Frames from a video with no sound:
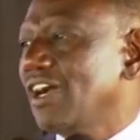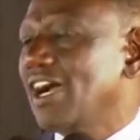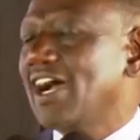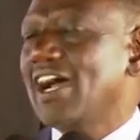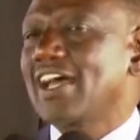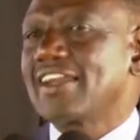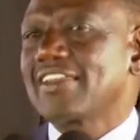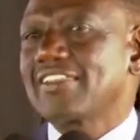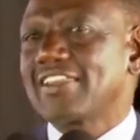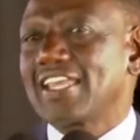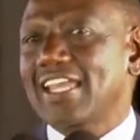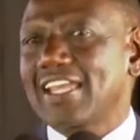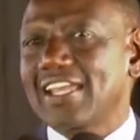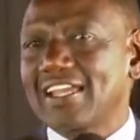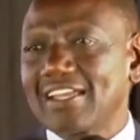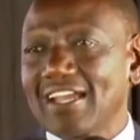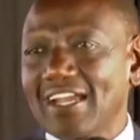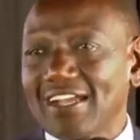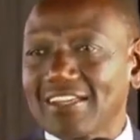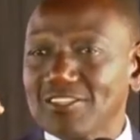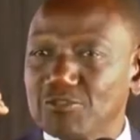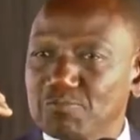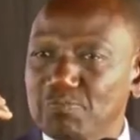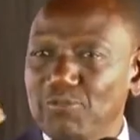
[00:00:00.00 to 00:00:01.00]
and the
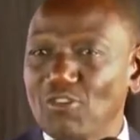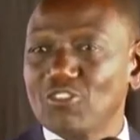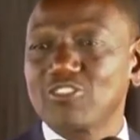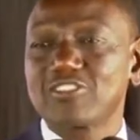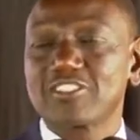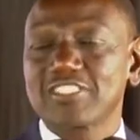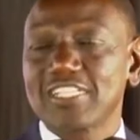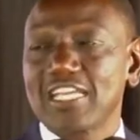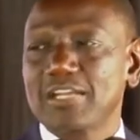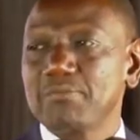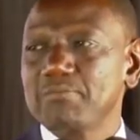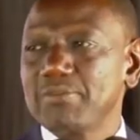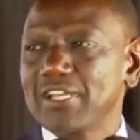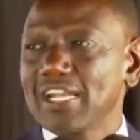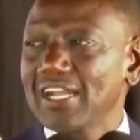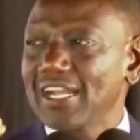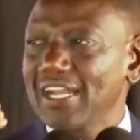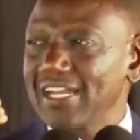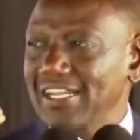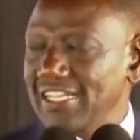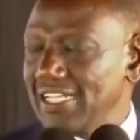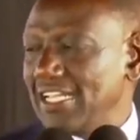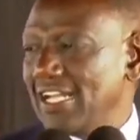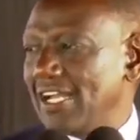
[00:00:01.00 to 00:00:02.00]
sports can be a
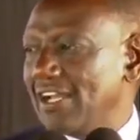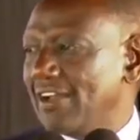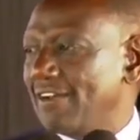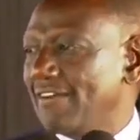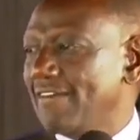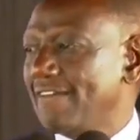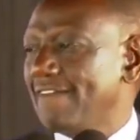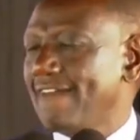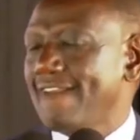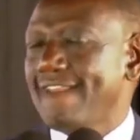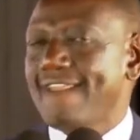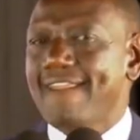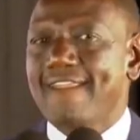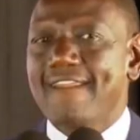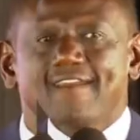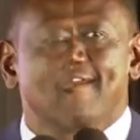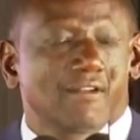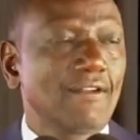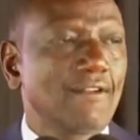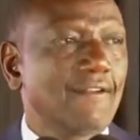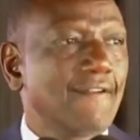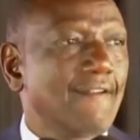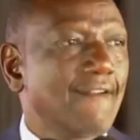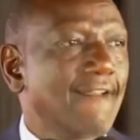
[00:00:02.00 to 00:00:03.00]
career.
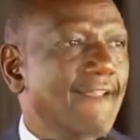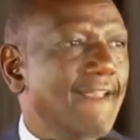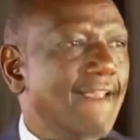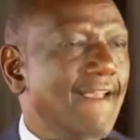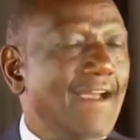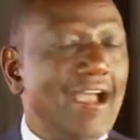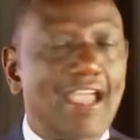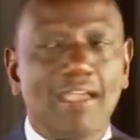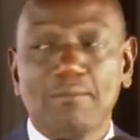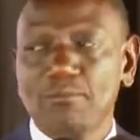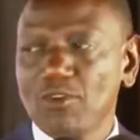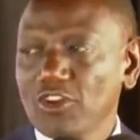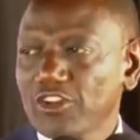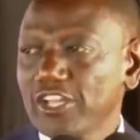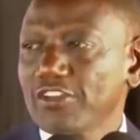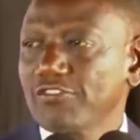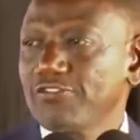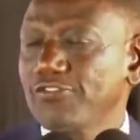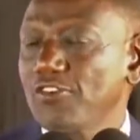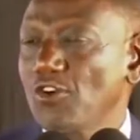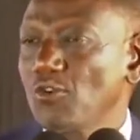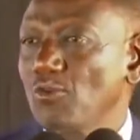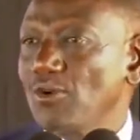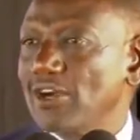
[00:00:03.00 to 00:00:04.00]
I am looking
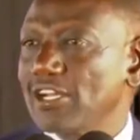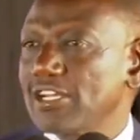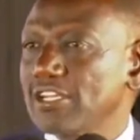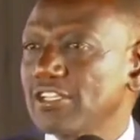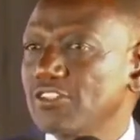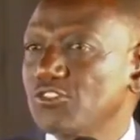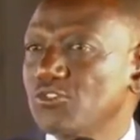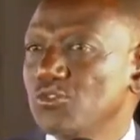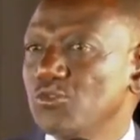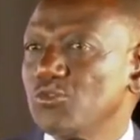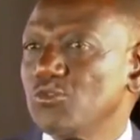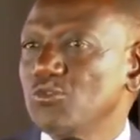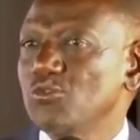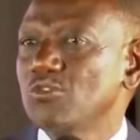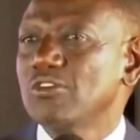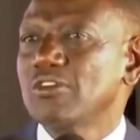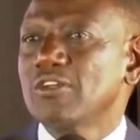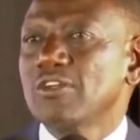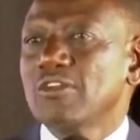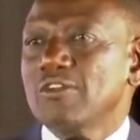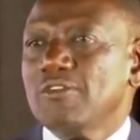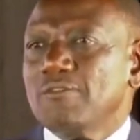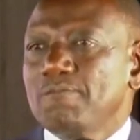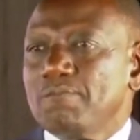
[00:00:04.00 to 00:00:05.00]
forward to
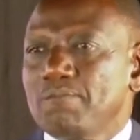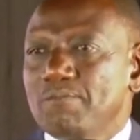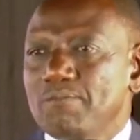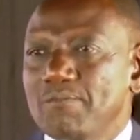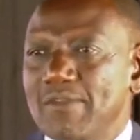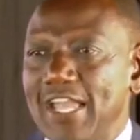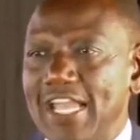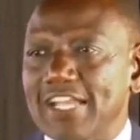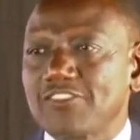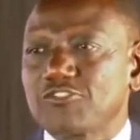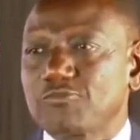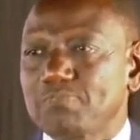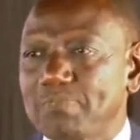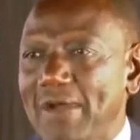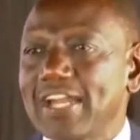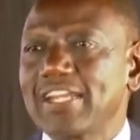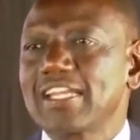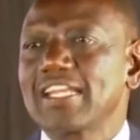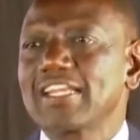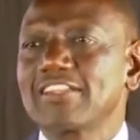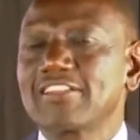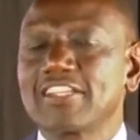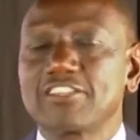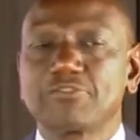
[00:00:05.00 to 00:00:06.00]

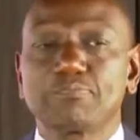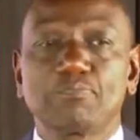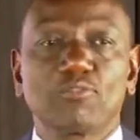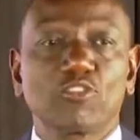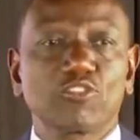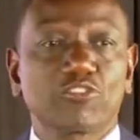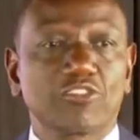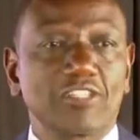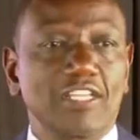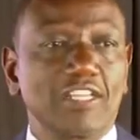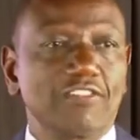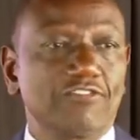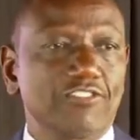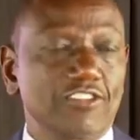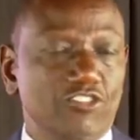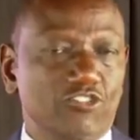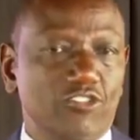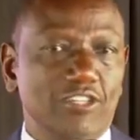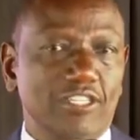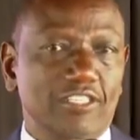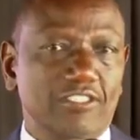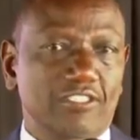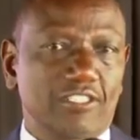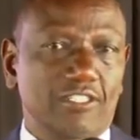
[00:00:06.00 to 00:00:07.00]
expanding the sports
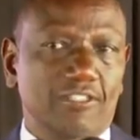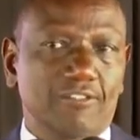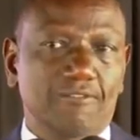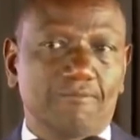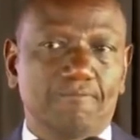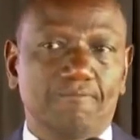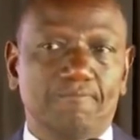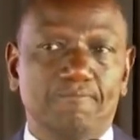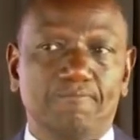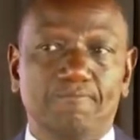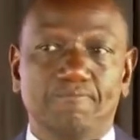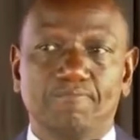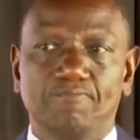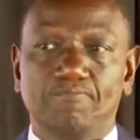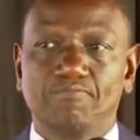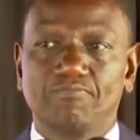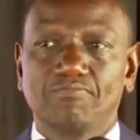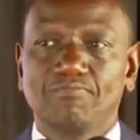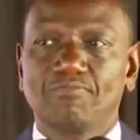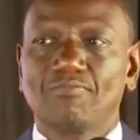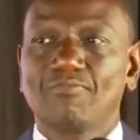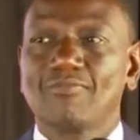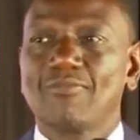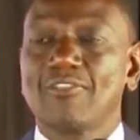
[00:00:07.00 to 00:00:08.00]
infrastructure.
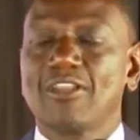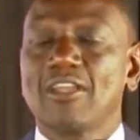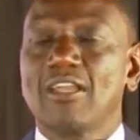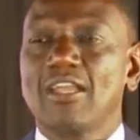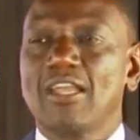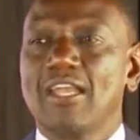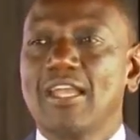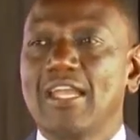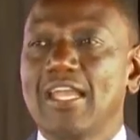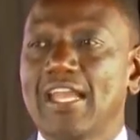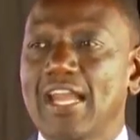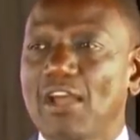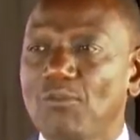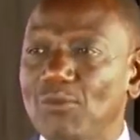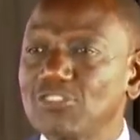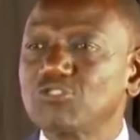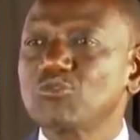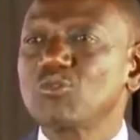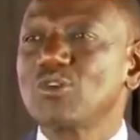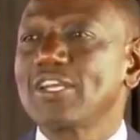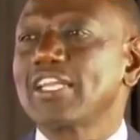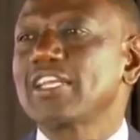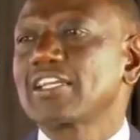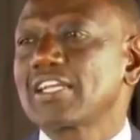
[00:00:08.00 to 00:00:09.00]
And I want
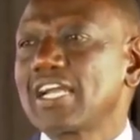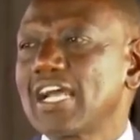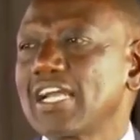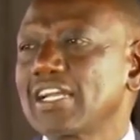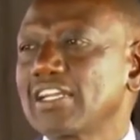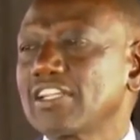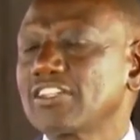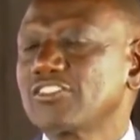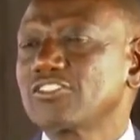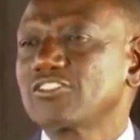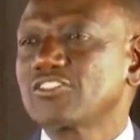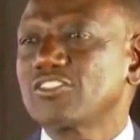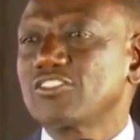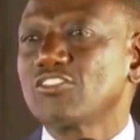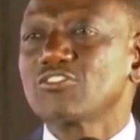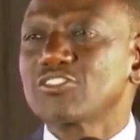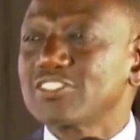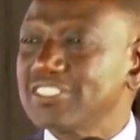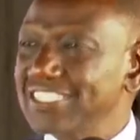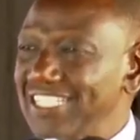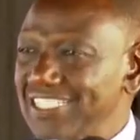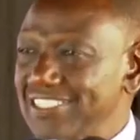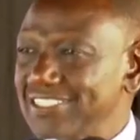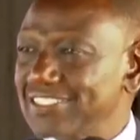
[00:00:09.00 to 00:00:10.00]
to encourage
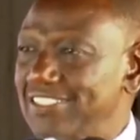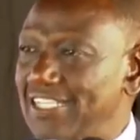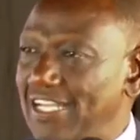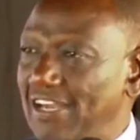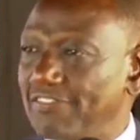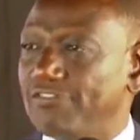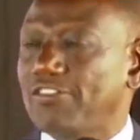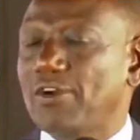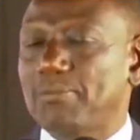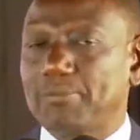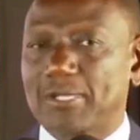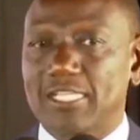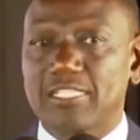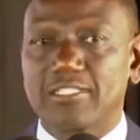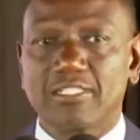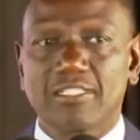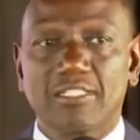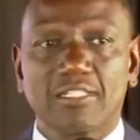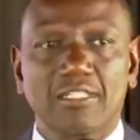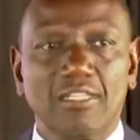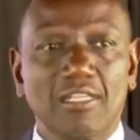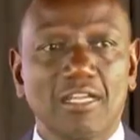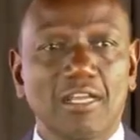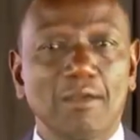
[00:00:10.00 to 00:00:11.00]
not just government,
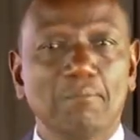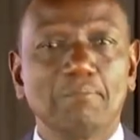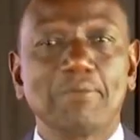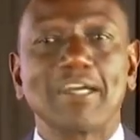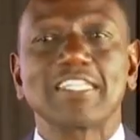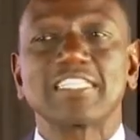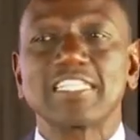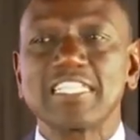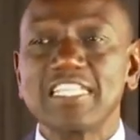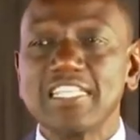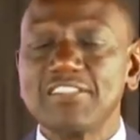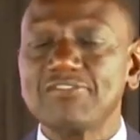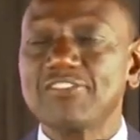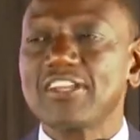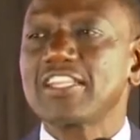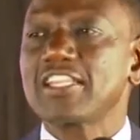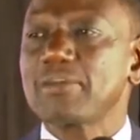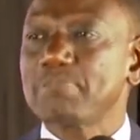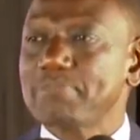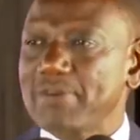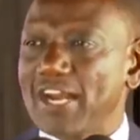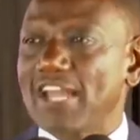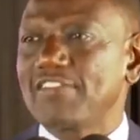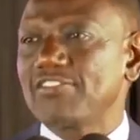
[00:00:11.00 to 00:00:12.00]
but even
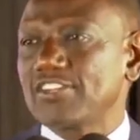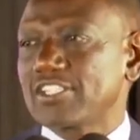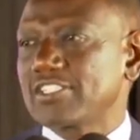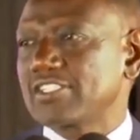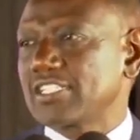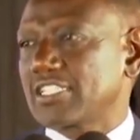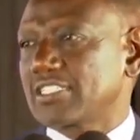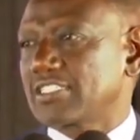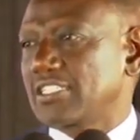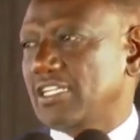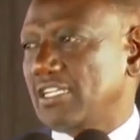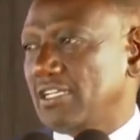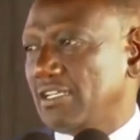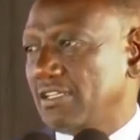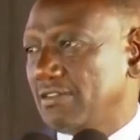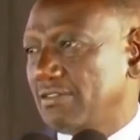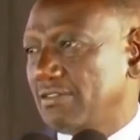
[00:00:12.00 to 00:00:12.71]
the private sector.